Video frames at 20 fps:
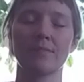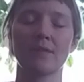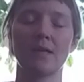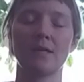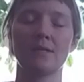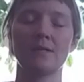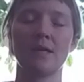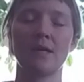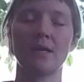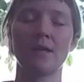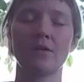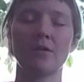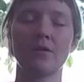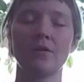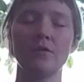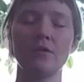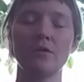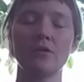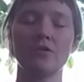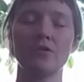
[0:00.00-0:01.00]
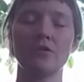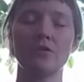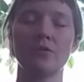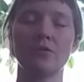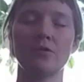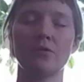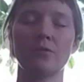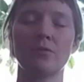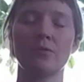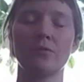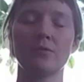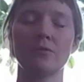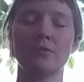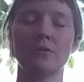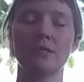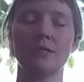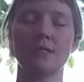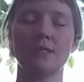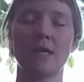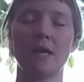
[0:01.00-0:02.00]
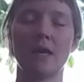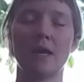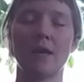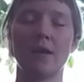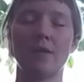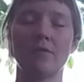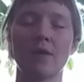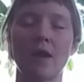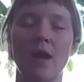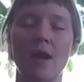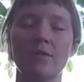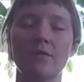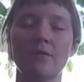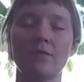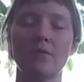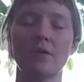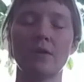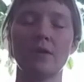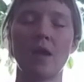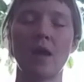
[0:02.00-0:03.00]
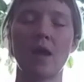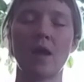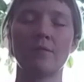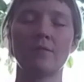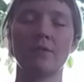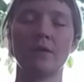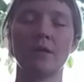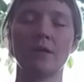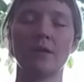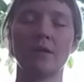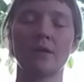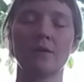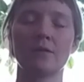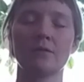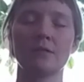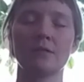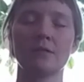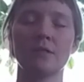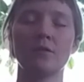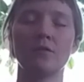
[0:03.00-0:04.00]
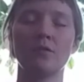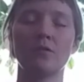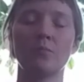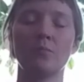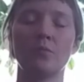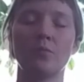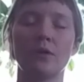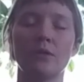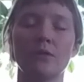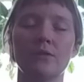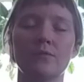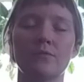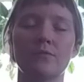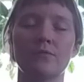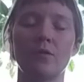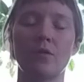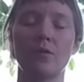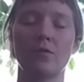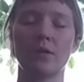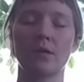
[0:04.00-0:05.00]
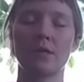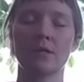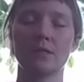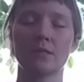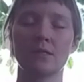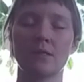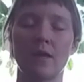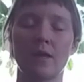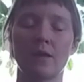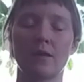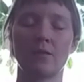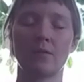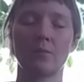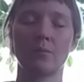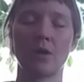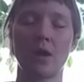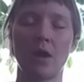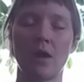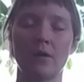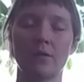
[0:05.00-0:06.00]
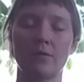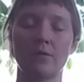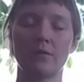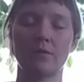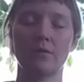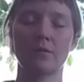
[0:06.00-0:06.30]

And I encourage you today, rather than having a single point of focus like the breath,